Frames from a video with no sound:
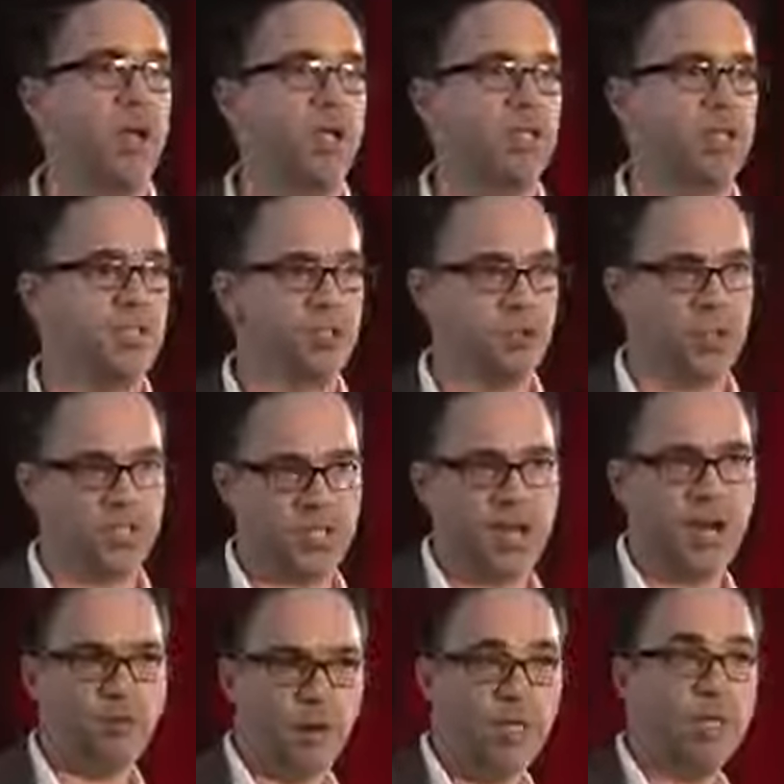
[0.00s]
these students
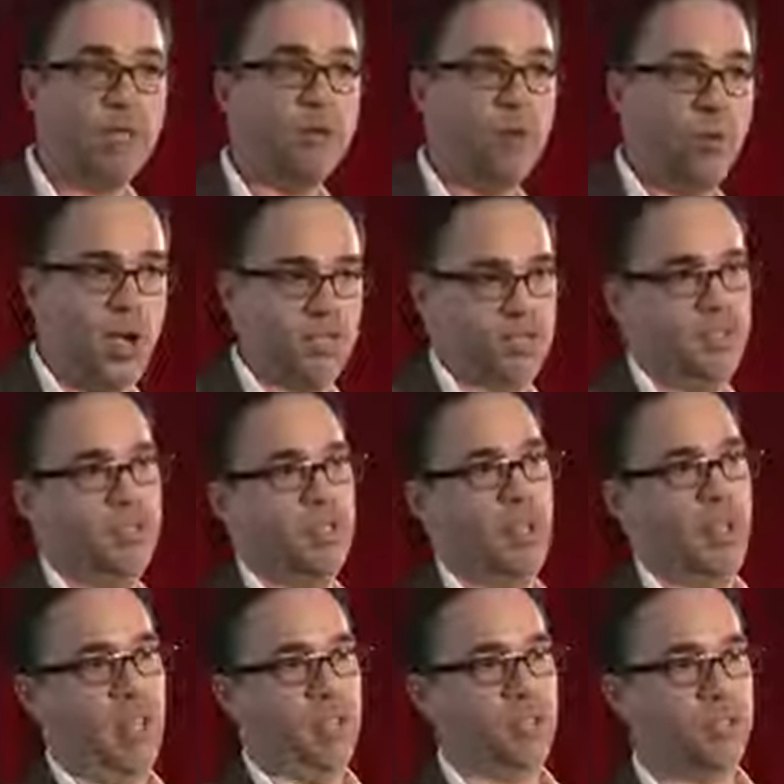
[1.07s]
are really watching the
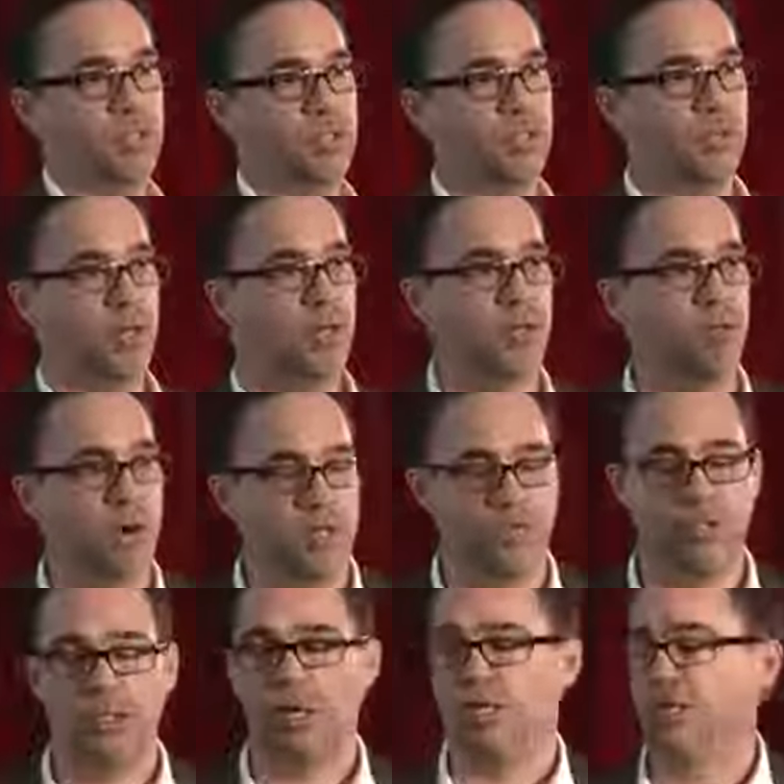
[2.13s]
lectures, right? They're watching
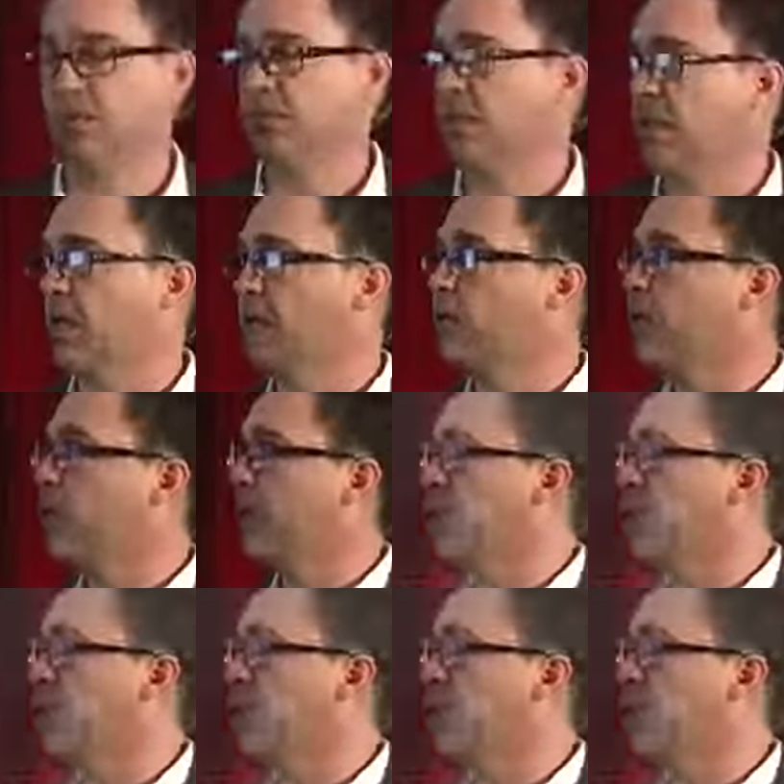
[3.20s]
the activity and doing